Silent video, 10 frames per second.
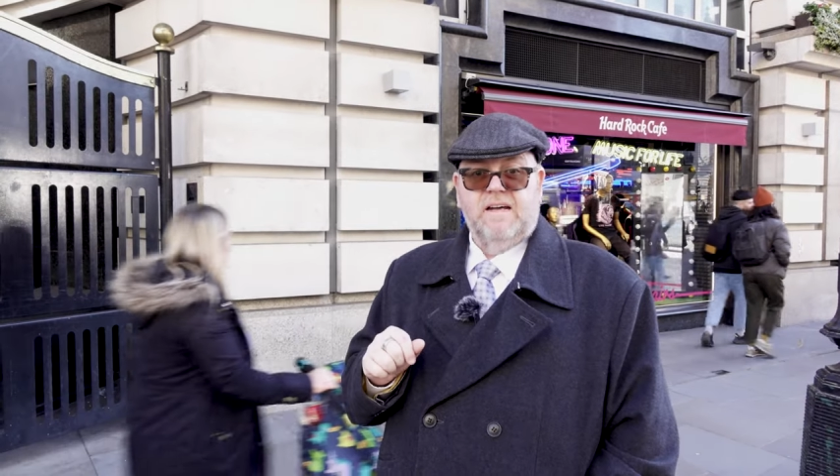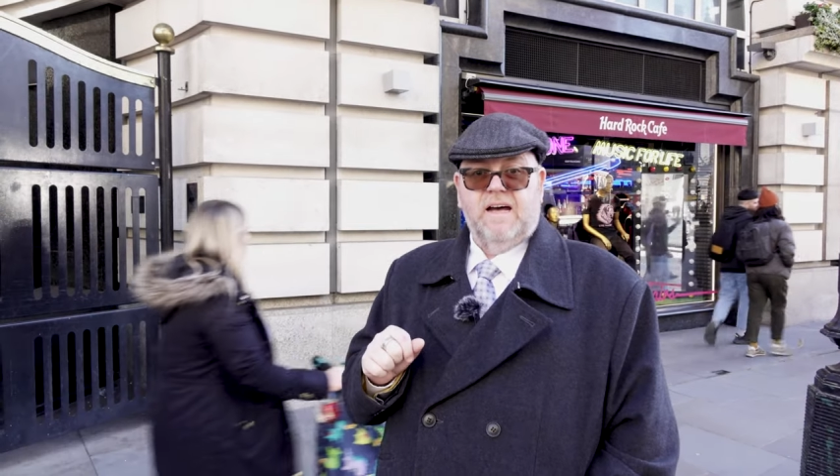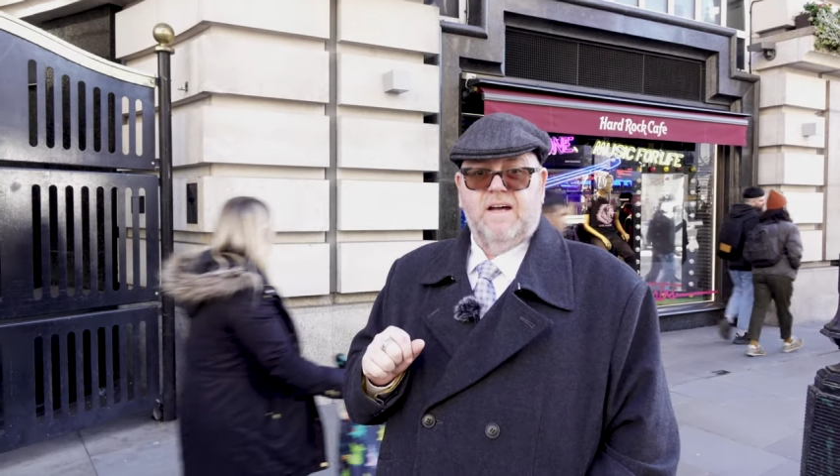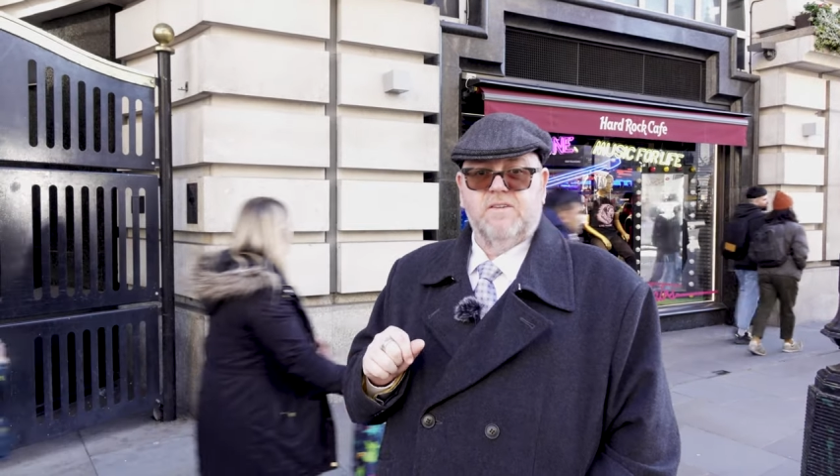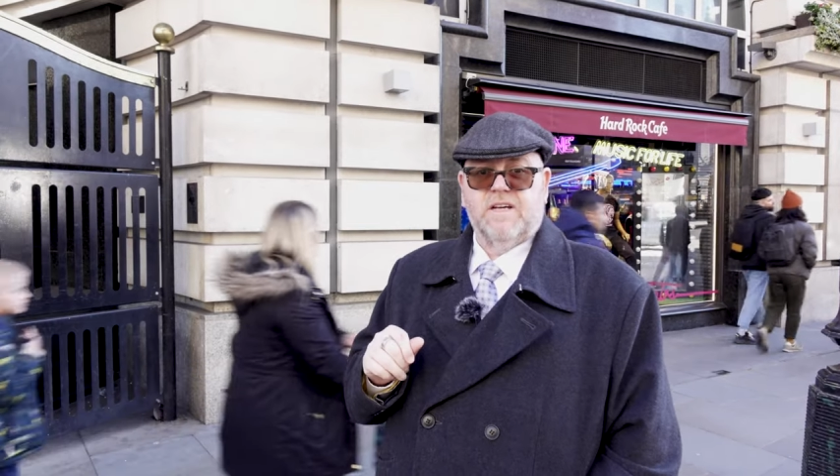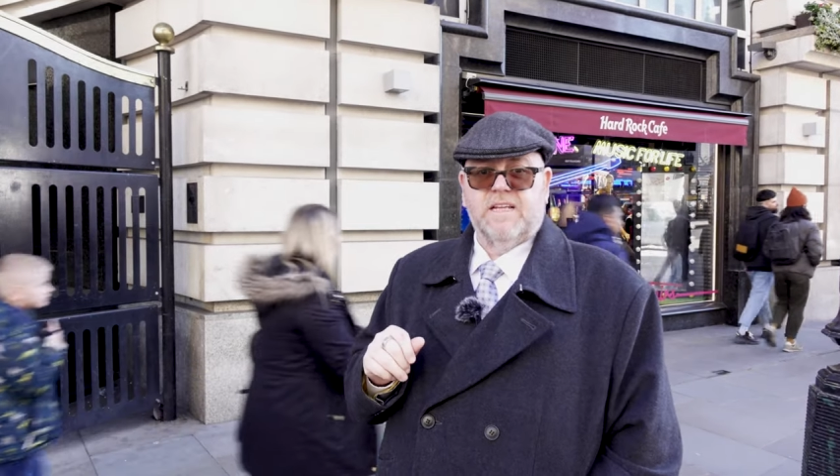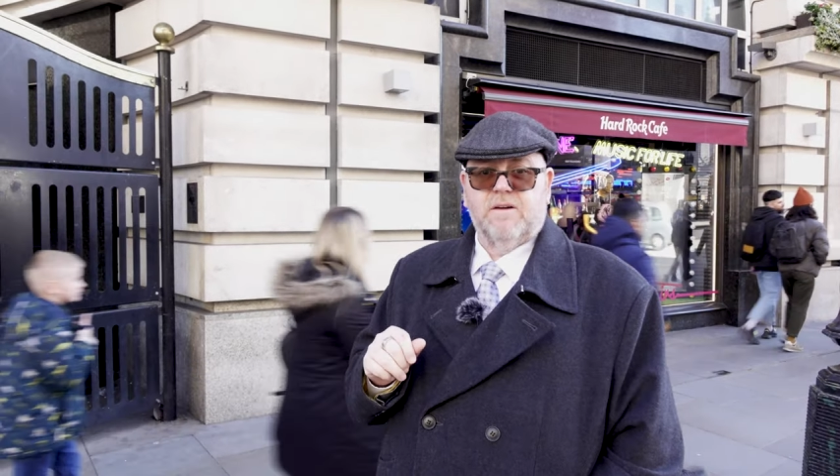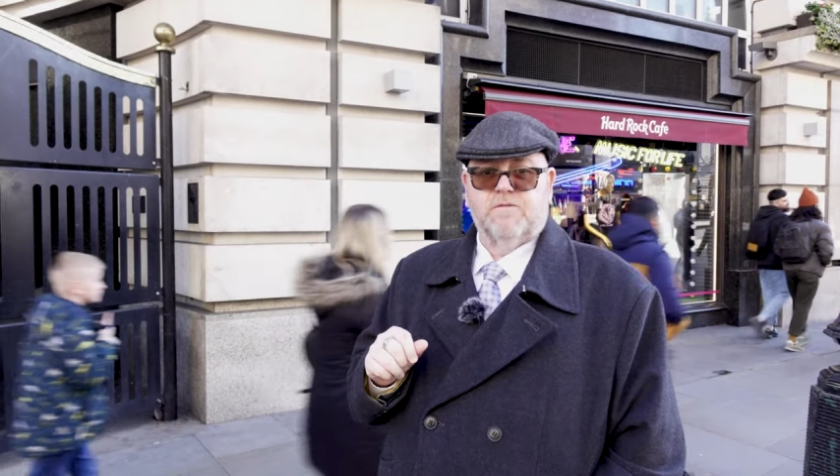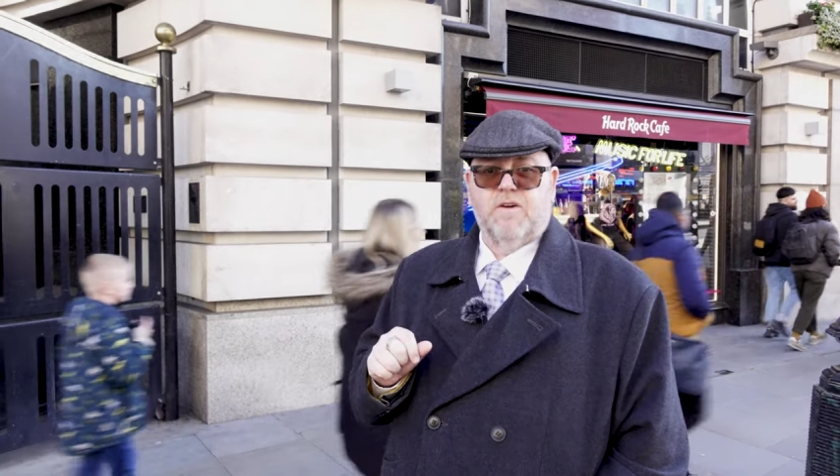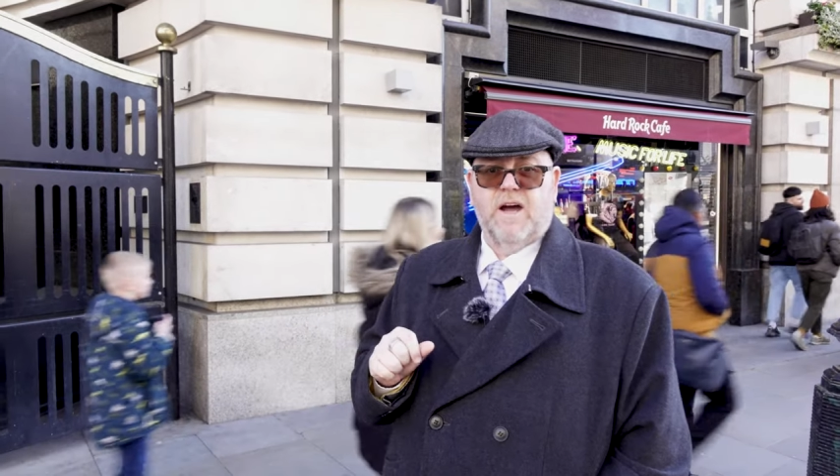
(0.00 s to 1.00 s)
and uh,
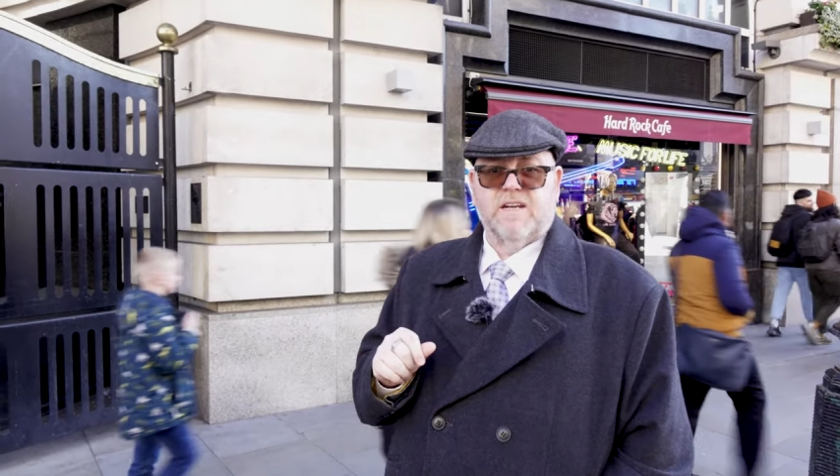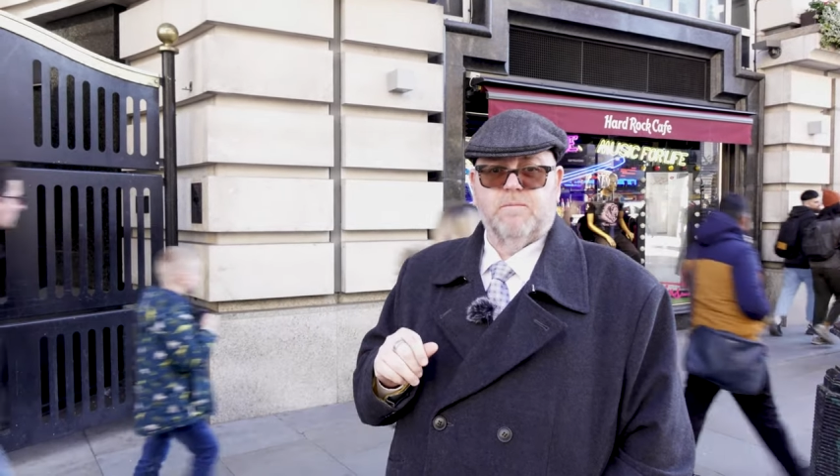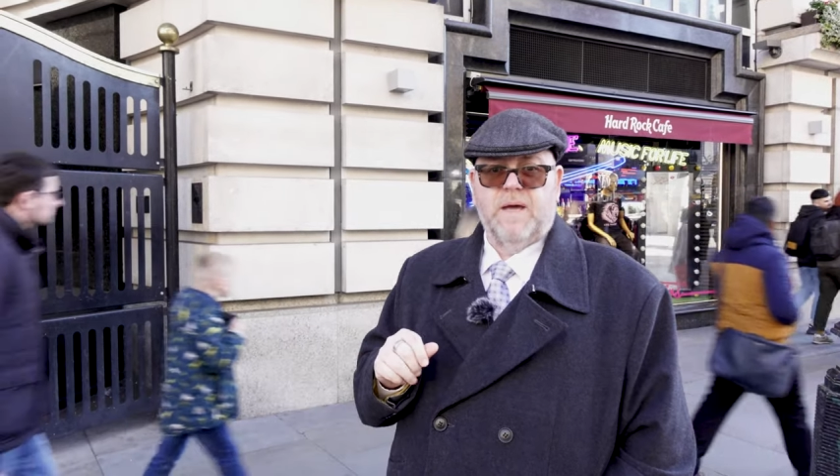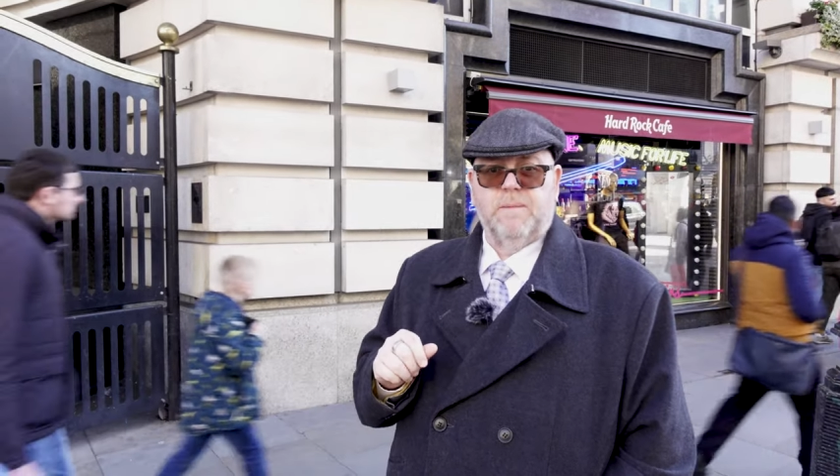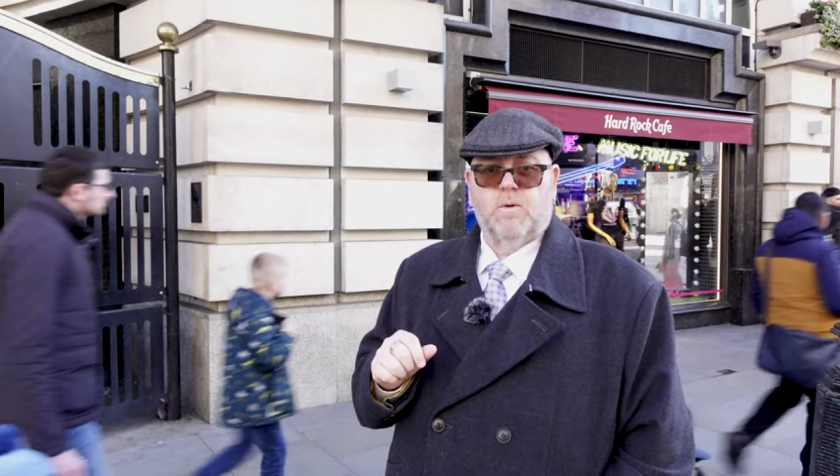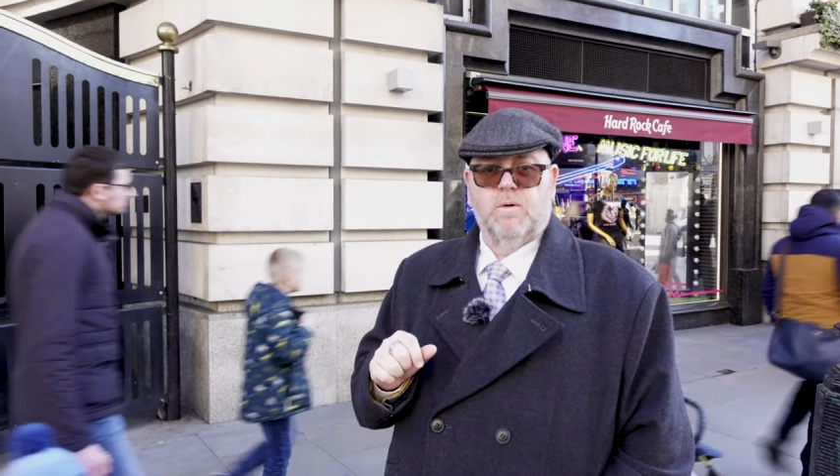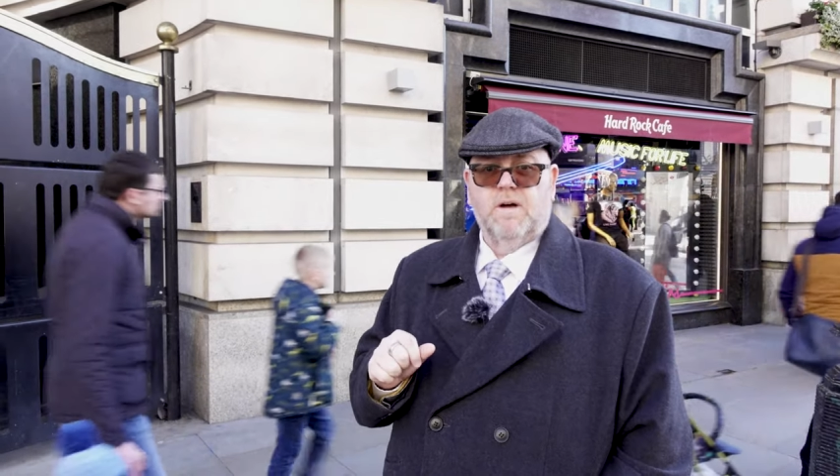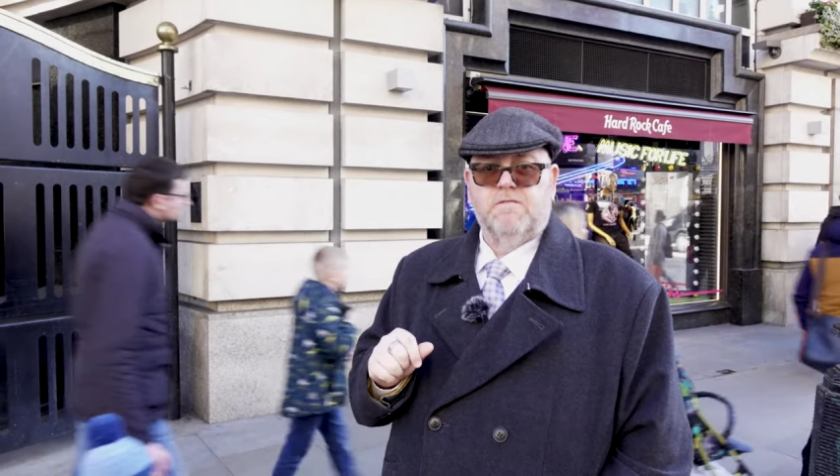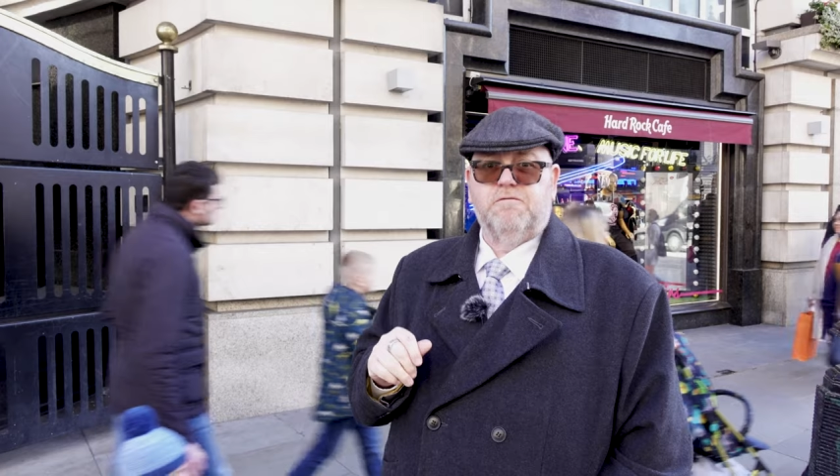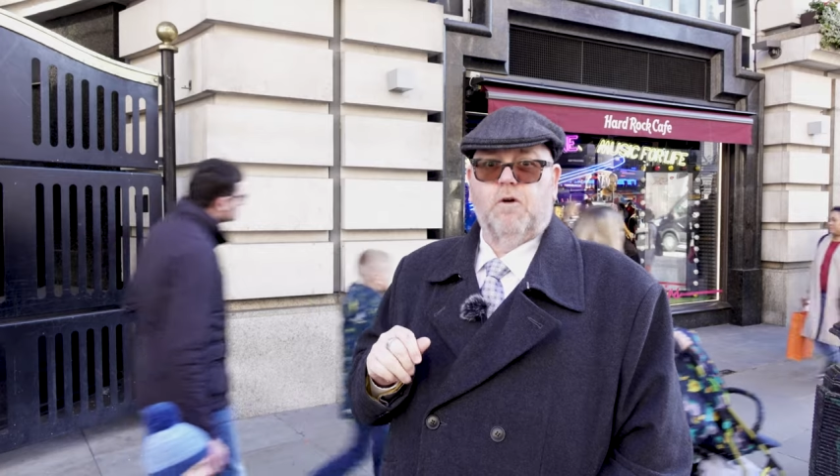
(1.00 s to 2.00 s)
they're frightened of people
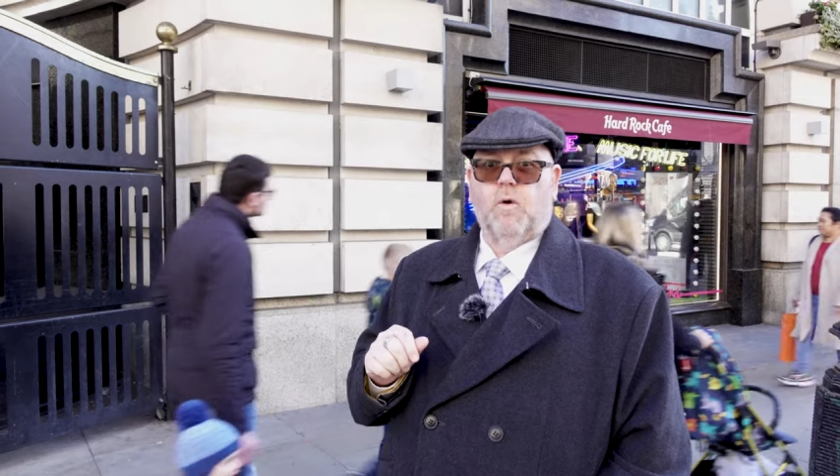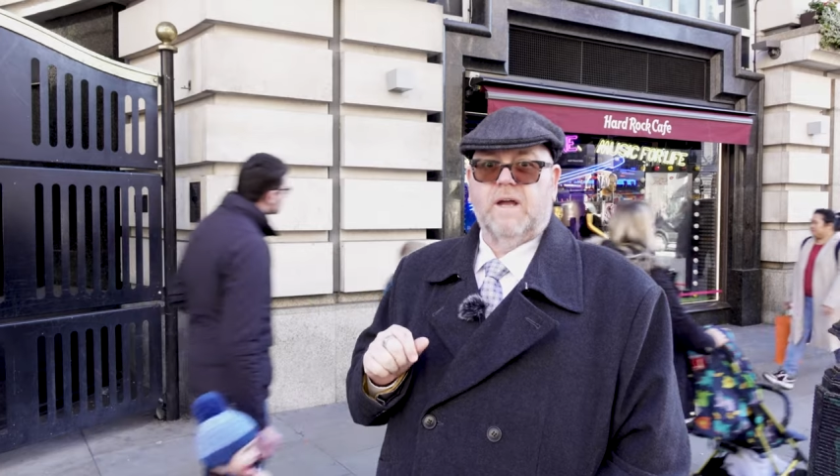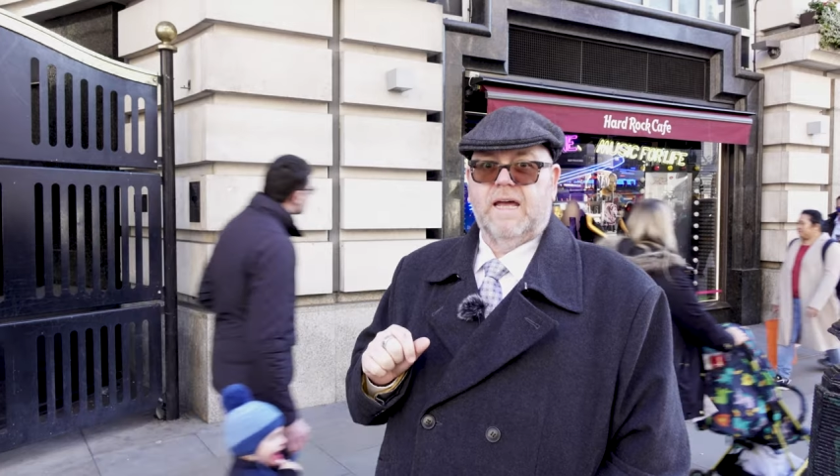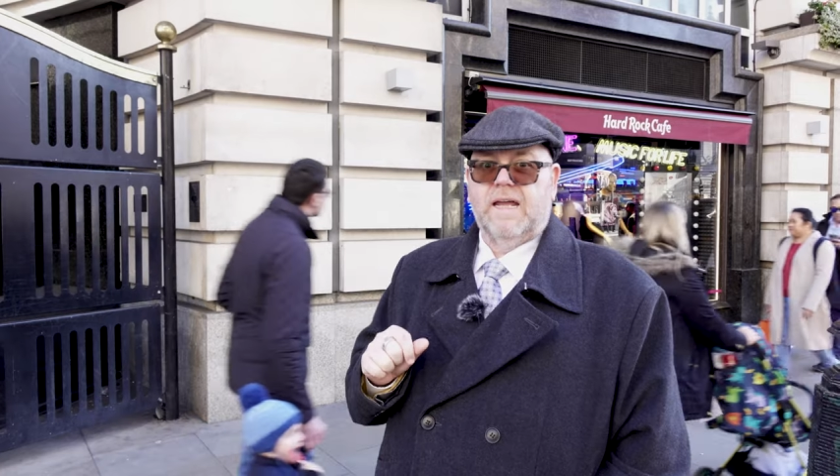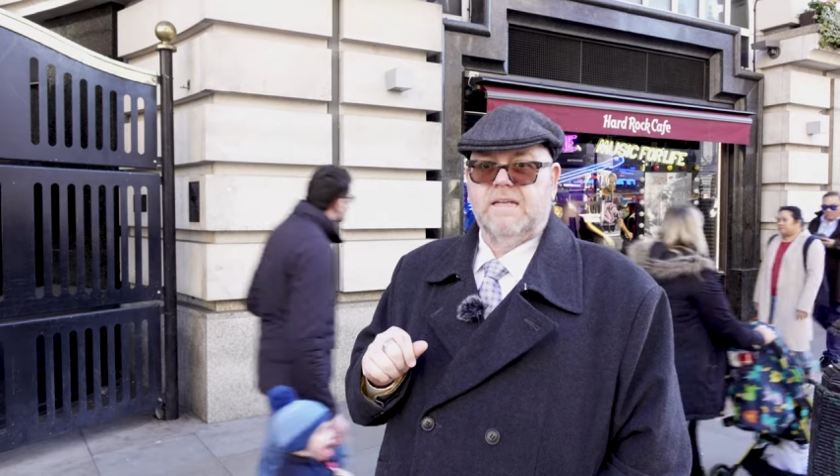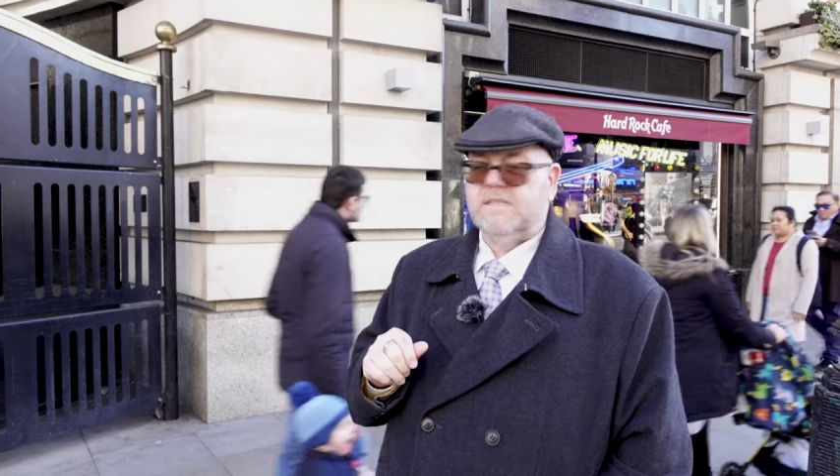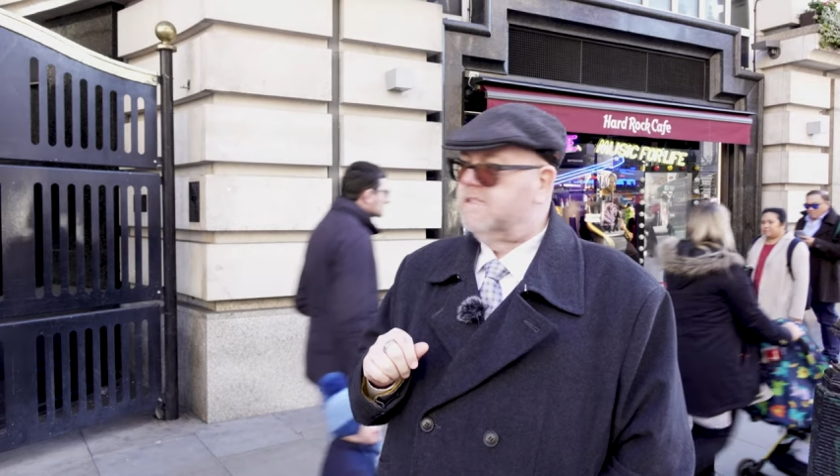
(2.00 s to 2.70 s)
falling in it,